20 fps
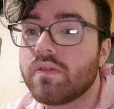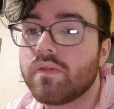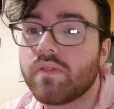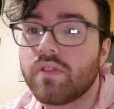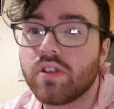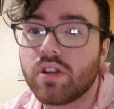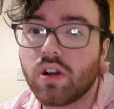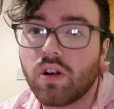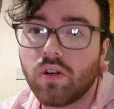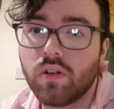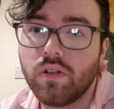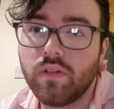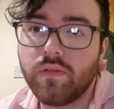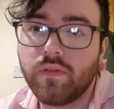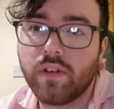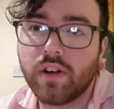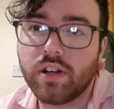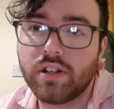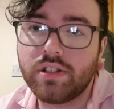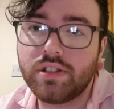For the corn
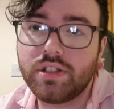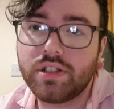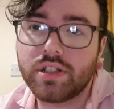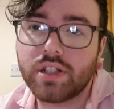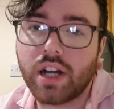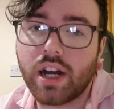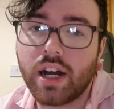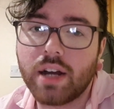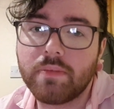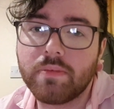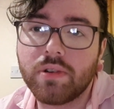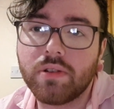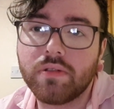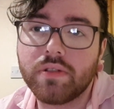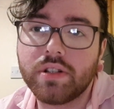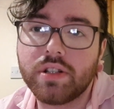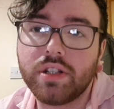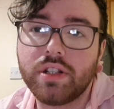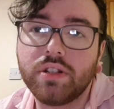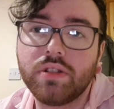fudge, I'm going
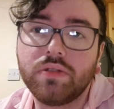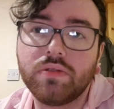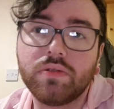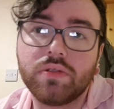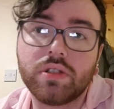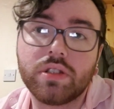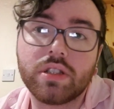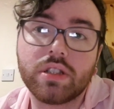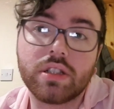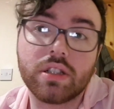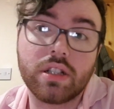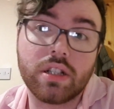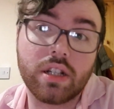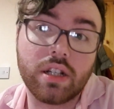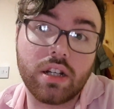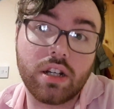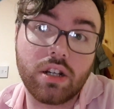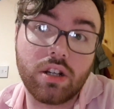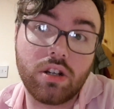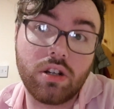to use
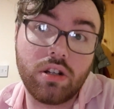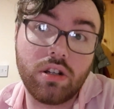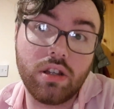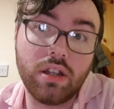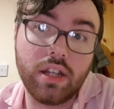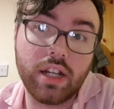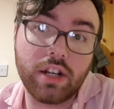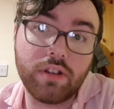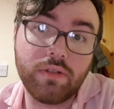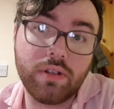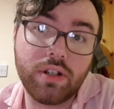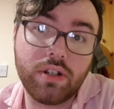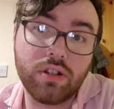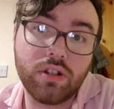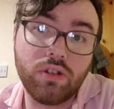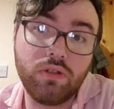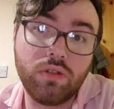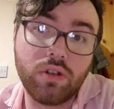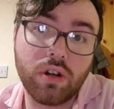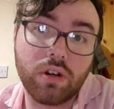liquid
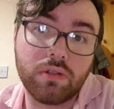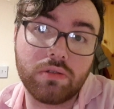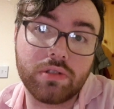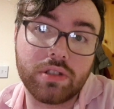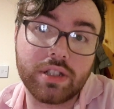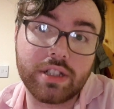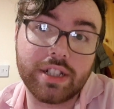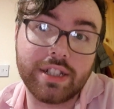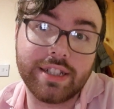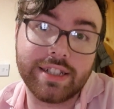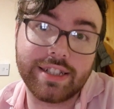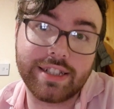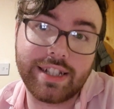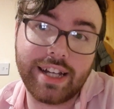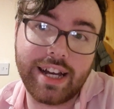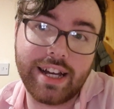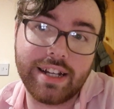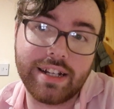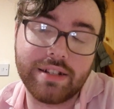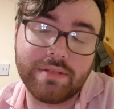glucose
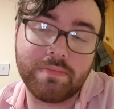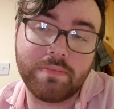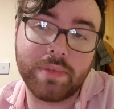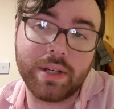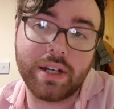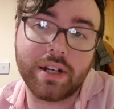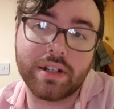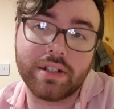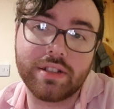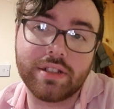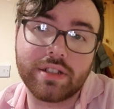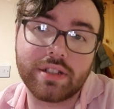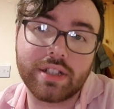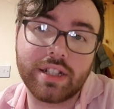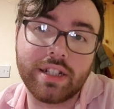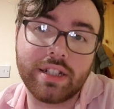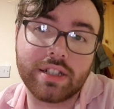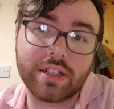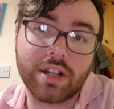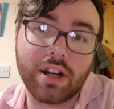instead because
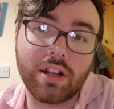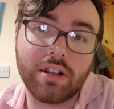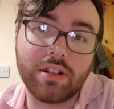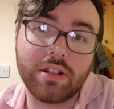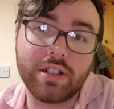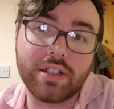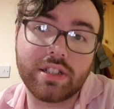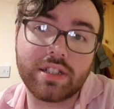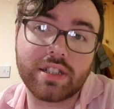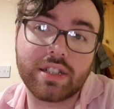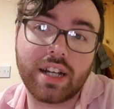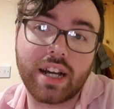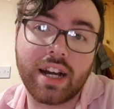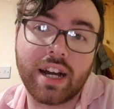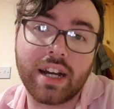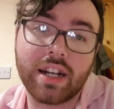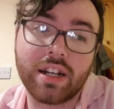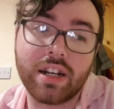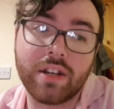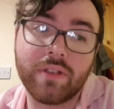it is colorless
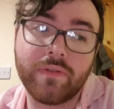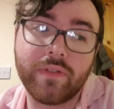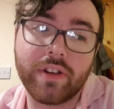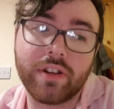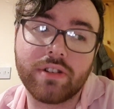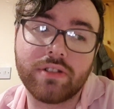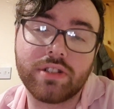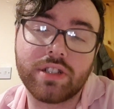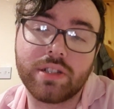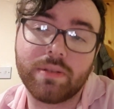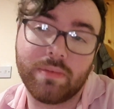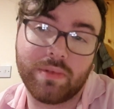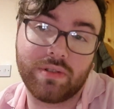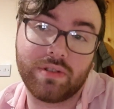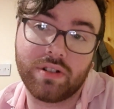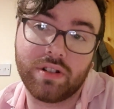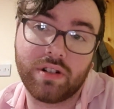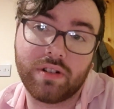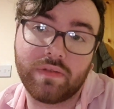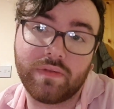and I figure similar
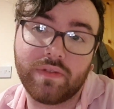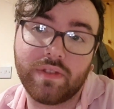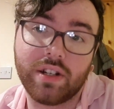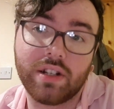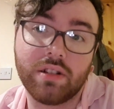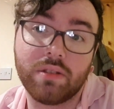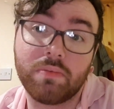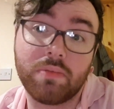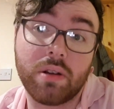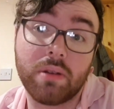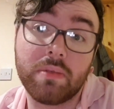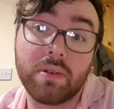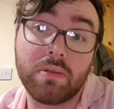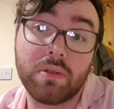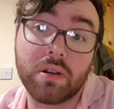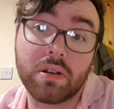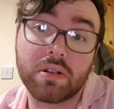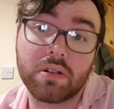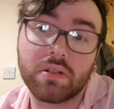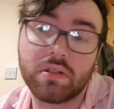enough that it'll probably
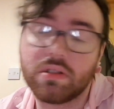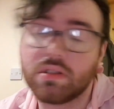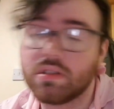work.